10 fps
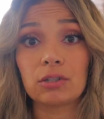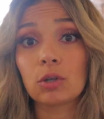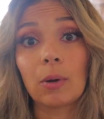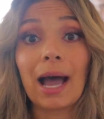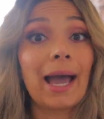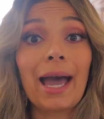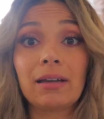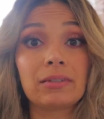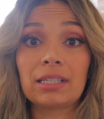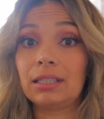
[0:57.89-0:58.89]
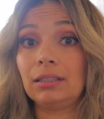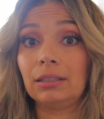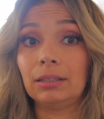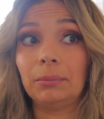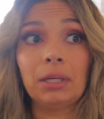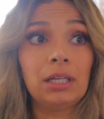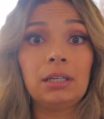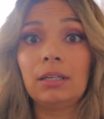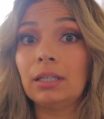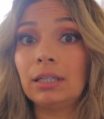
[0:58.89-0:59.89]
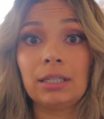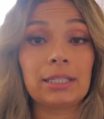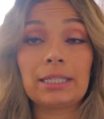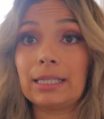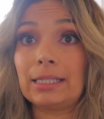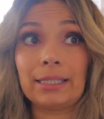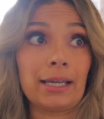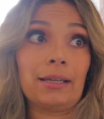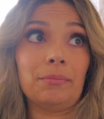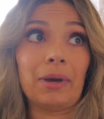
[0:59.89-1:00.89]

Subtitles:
So I haven't seen them since then.